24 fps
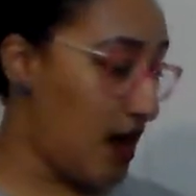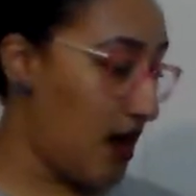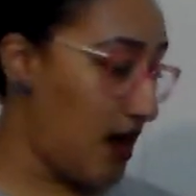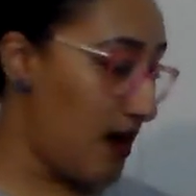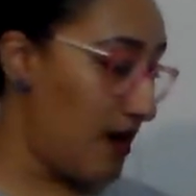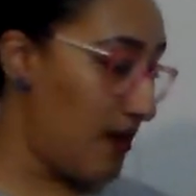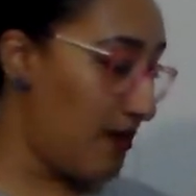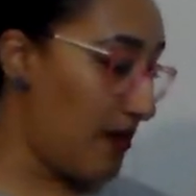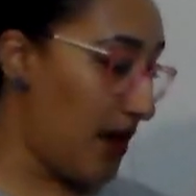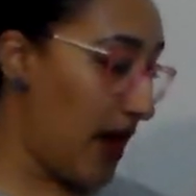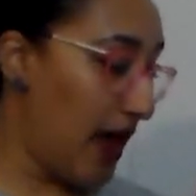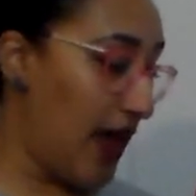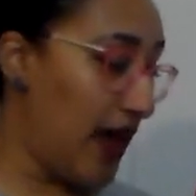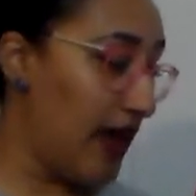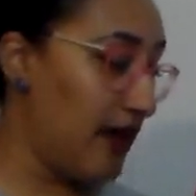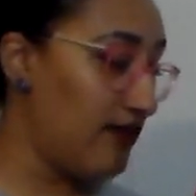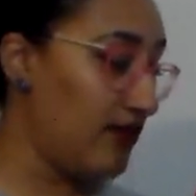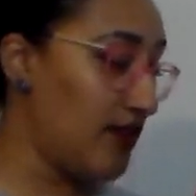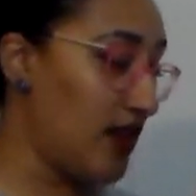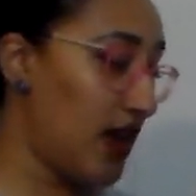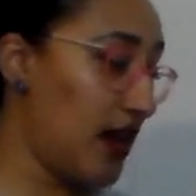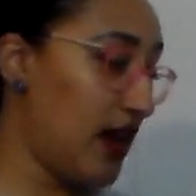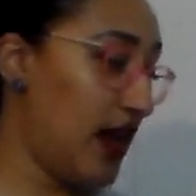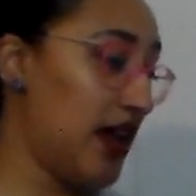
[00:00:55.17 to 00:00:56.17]
I
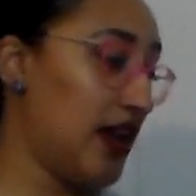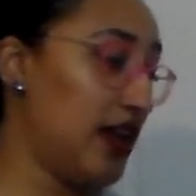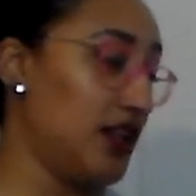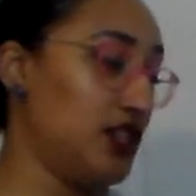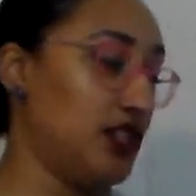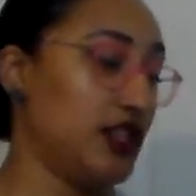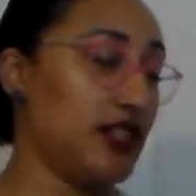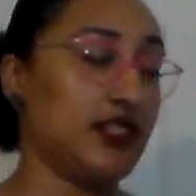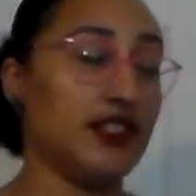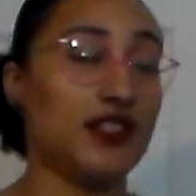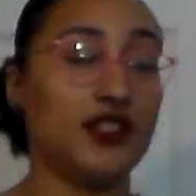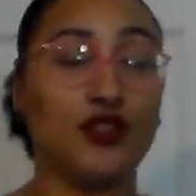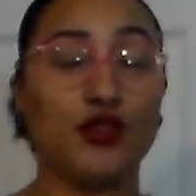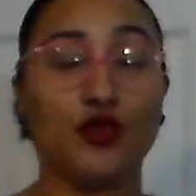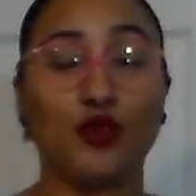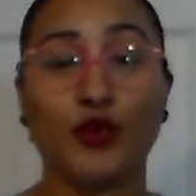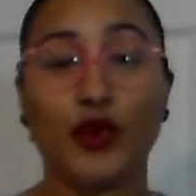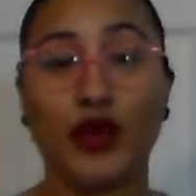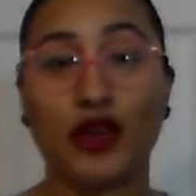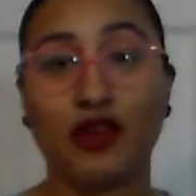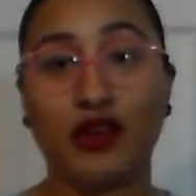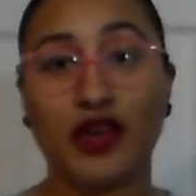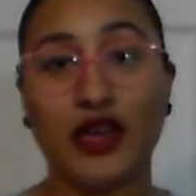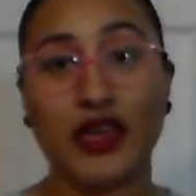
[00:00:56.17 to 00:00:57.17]
have not had a chance to
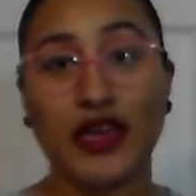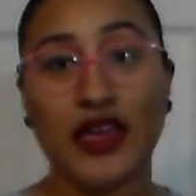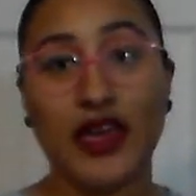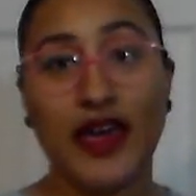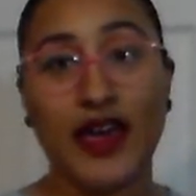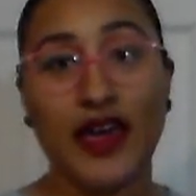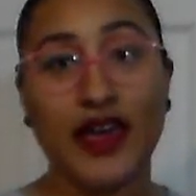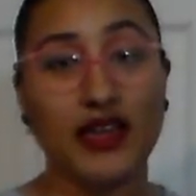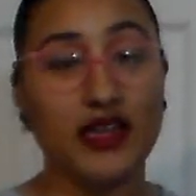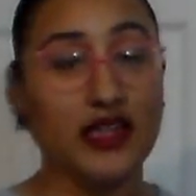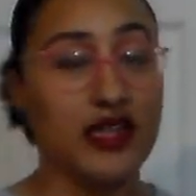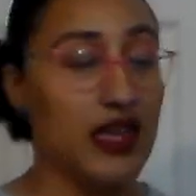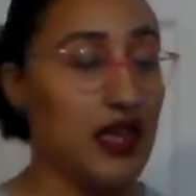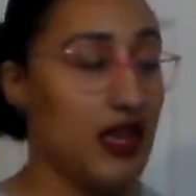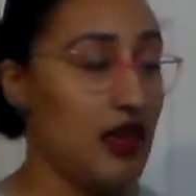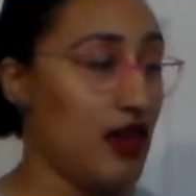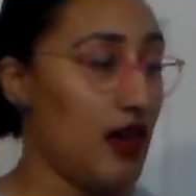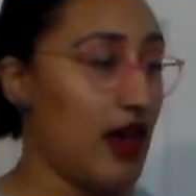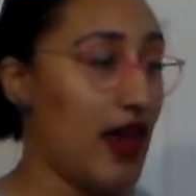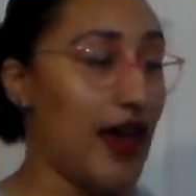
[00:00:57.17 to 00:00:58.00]
wear it yet